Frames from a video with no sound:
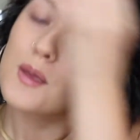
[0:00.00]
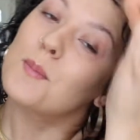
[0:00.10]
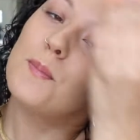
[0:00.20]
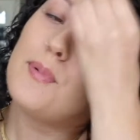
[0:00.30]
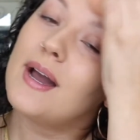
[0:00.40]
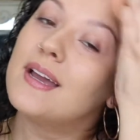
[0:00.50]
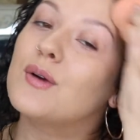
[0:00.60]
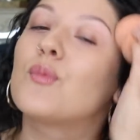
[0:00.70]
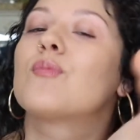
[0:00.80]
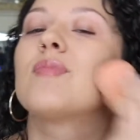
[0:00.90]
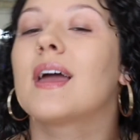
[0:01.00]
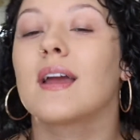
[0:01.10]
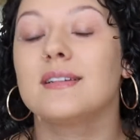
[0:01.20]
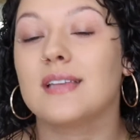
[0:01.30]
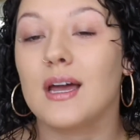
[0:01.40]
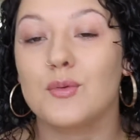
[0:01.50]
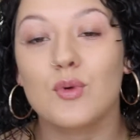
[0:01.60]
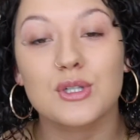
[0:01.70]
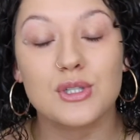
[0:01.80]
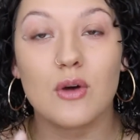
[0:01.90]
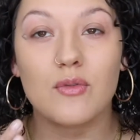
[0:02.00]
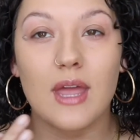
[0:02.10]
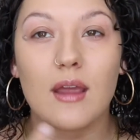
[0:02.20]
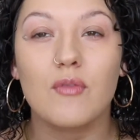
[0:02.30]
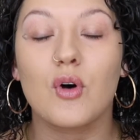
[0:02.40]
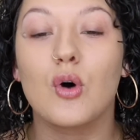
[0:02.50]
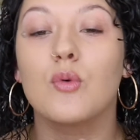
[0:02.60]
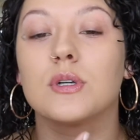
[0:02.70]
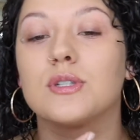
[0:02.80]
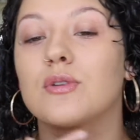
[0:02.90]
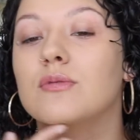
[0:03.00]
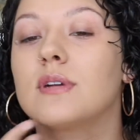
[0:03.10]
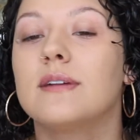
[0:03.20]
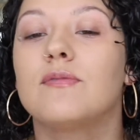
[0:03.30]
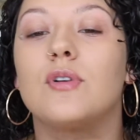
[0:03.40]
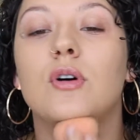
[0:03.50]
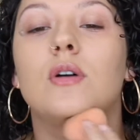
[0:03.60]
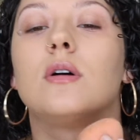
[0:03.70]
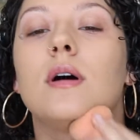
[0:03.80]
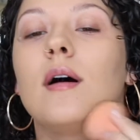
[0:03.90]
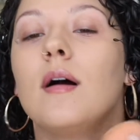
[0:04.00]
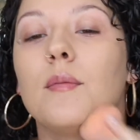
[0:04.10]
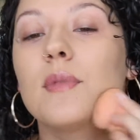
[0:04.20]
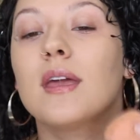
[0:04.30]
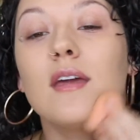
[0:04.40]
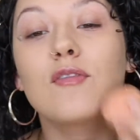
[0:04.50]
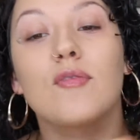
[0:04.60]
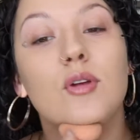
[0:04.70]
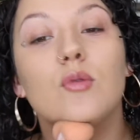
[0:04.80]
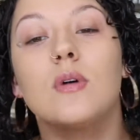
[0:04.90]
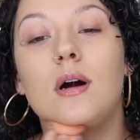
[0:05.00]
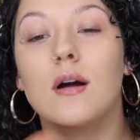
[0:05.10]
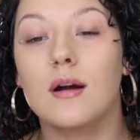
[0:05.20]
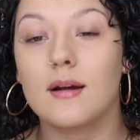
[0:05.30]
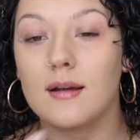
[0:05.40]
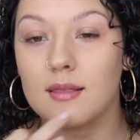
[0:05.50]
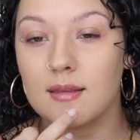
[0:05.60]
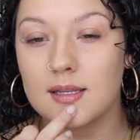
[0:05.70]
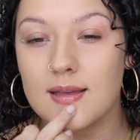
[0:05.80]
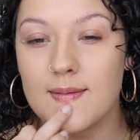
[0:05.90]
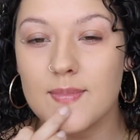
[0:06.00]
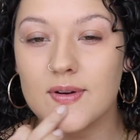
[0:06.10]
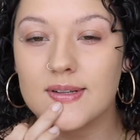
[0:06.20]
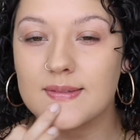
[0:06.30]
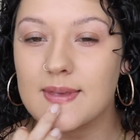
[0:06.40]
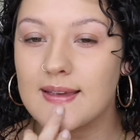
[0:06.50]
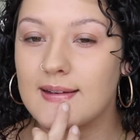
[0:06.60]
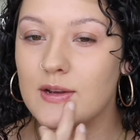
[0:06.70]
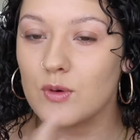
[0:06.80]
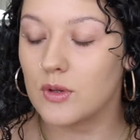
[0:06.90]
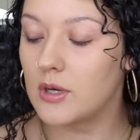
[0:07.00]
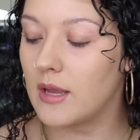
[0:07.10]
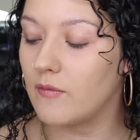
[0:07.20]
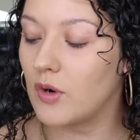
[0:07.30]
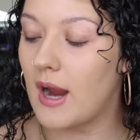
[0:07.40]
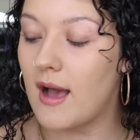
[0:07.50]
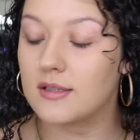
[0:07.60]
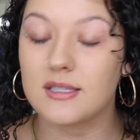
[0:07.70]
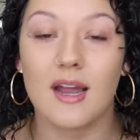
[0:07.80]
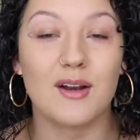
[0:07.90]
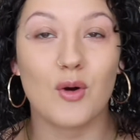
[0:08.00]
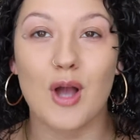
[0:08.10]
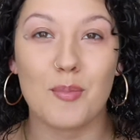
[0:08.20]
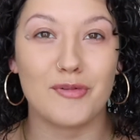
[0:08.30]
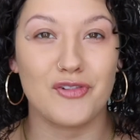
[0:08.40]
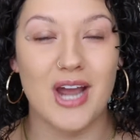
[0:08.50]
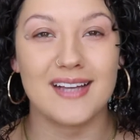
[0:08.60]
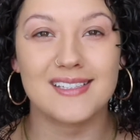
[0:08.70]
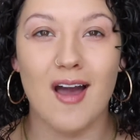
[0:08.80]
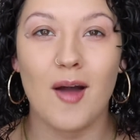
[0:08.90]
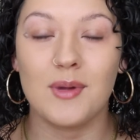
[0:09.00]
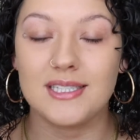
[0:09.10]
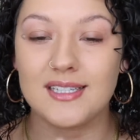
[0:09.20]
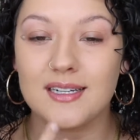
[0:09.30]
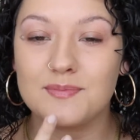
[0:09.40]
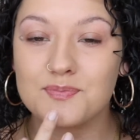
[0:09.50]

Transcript: But like I said, we're so thankful, we're so grateful. If you are in the same boat as me and you were looking for a house, I know a couple of you guys commented